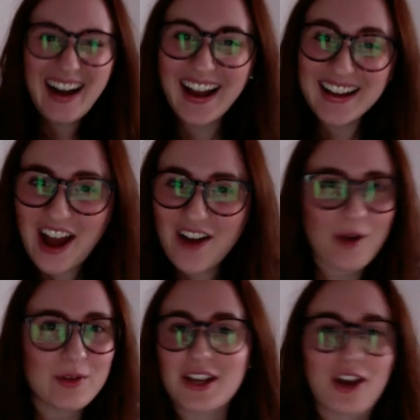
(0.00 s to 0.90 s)
I know. I
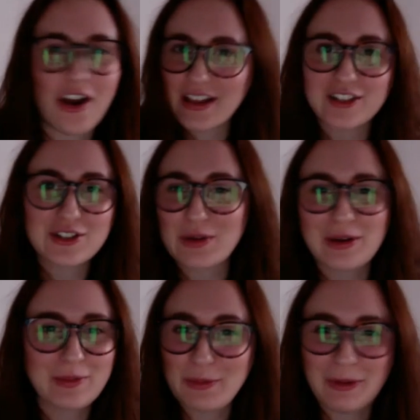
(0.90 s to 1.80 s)
was like, all right, let's do
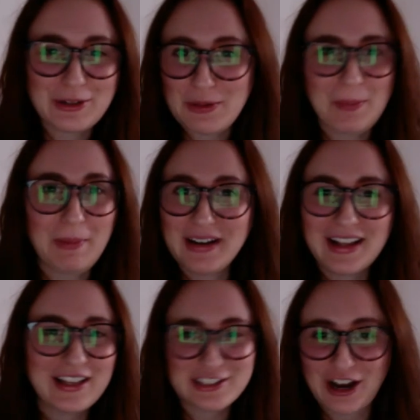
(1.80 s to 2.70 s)
it. We want to do it on Monday.
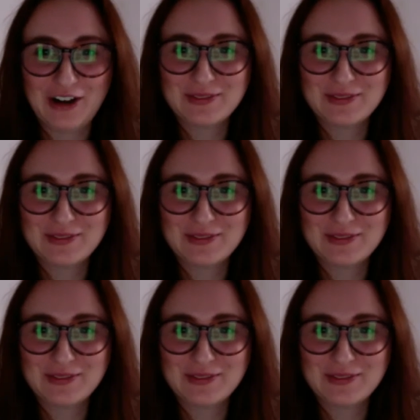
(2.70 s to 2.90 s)
Let's go.